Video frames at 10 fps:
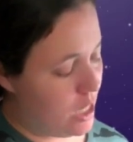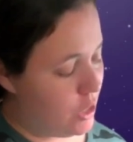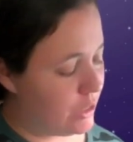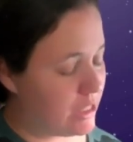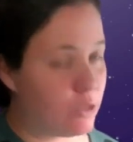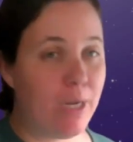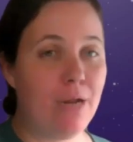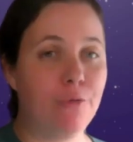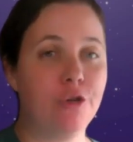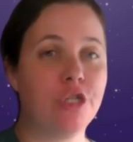The
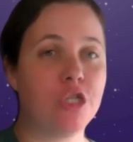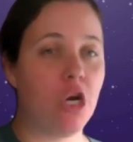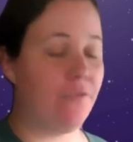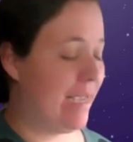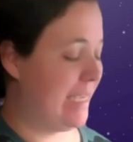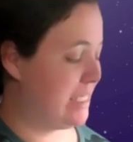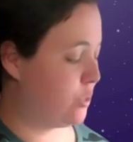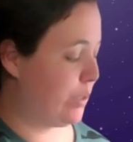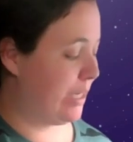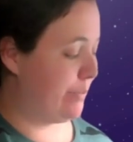square root of a
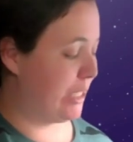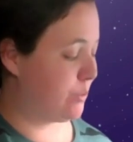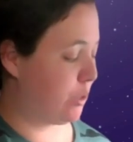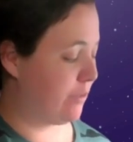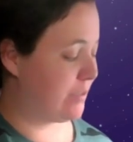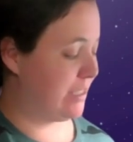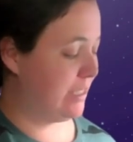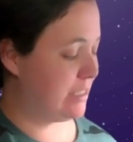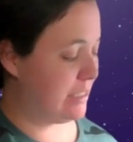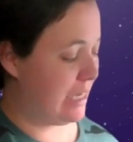squared b to the power of
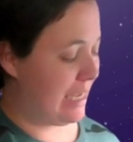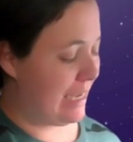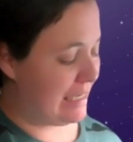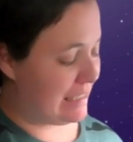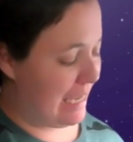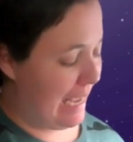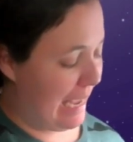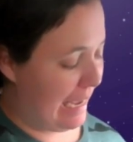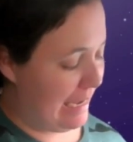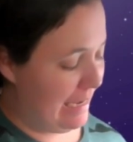6 is
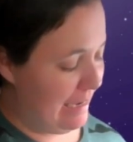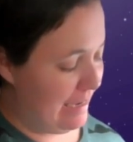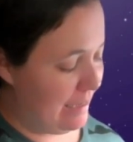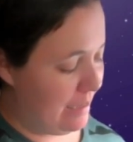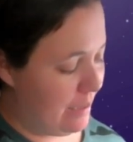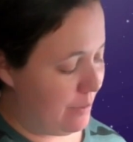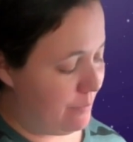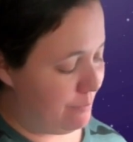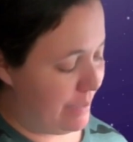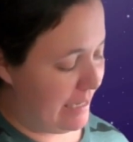a
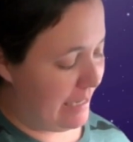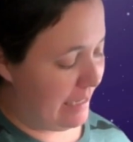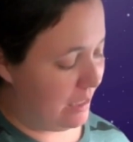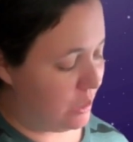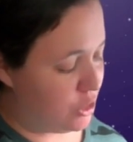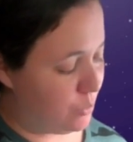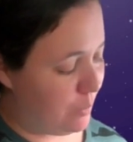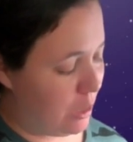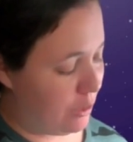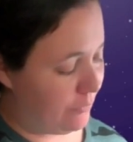b to the
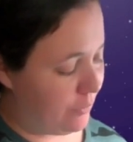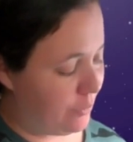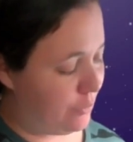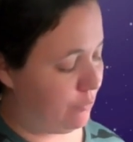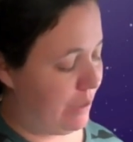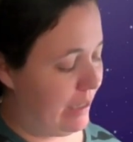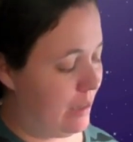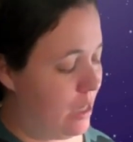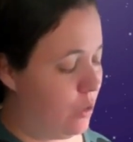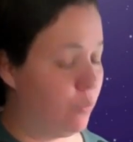power of 3.
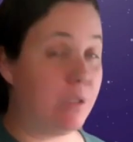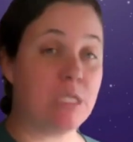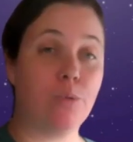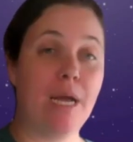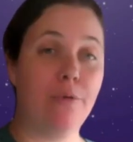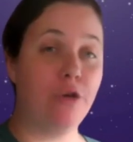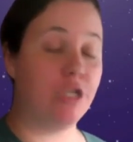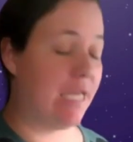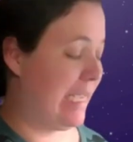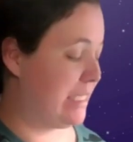We square root
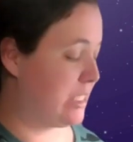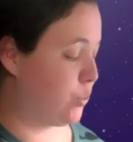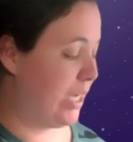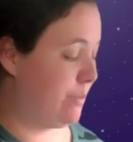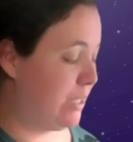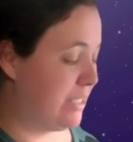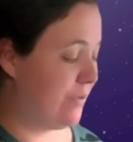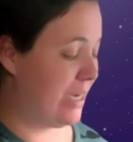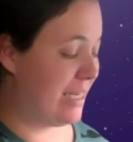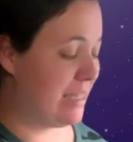the a squared by
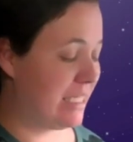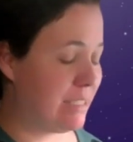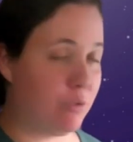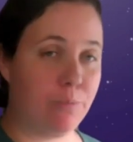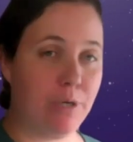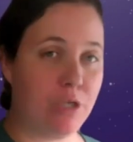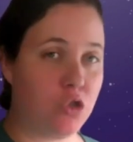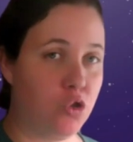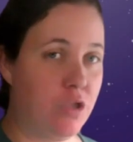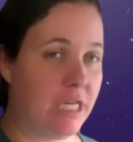dividing the exponent by
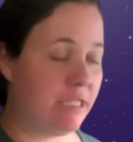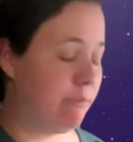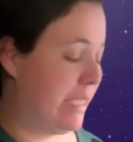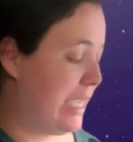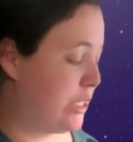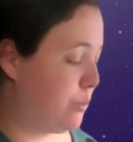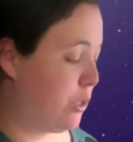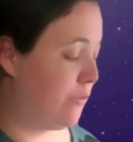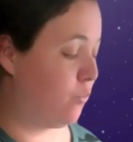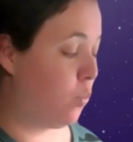2. That gives me a to the
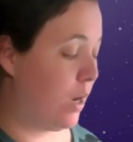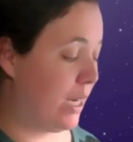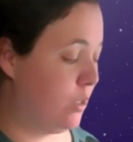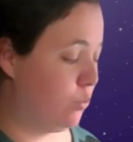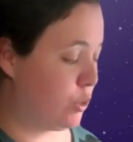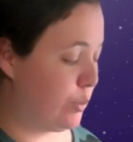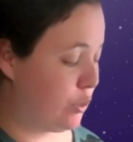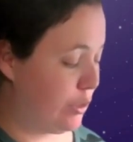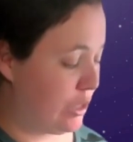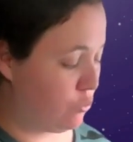power of 1, which we
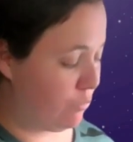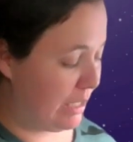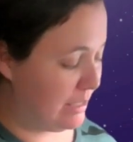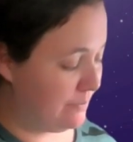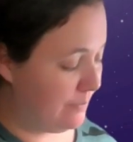don't need to write.